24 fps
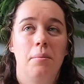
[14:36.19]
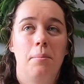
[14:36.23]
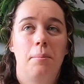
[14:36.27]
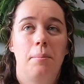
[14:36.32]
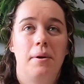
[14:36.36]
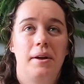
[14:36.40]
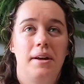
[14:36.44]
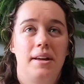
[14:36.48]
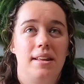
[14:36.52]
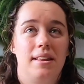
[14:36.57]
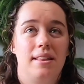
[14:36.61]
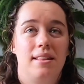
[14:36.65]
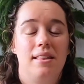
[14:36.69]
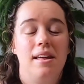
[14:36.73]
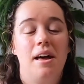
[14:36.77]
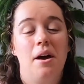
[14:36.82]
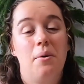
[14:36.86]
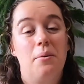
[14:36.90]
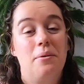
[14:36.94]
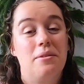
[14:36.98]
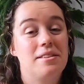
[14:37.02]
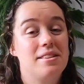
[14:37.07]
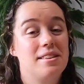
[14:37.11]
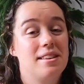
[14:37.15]
But that
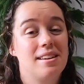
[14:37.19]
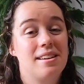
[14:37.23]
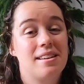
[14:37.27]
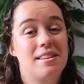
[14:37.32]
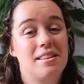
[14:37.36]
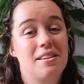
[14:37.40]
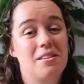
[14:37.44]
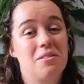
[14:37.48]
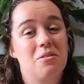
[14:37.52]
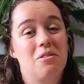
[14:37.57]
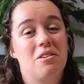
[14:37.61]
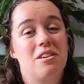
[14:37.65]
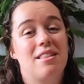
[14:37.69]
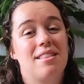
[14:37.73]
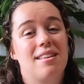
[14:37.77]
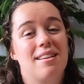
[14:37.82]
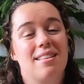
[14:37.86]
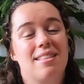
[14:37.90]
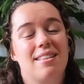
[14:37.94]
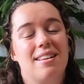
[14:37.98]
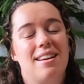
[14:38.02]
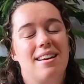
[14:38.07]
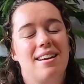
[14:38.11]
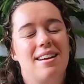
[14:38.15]
was like the only
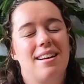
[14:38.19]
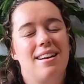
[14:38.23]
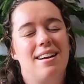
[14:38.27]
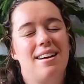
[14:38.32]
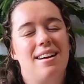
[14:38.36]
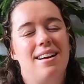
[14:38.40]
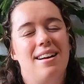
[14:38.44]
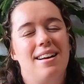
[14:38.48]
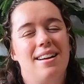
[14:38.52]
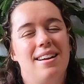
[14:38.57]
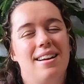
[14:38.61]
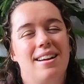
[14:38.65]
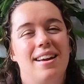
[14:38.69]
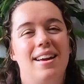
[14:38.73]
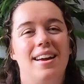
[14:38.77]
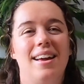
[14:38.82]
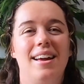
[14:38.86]
thing that I got.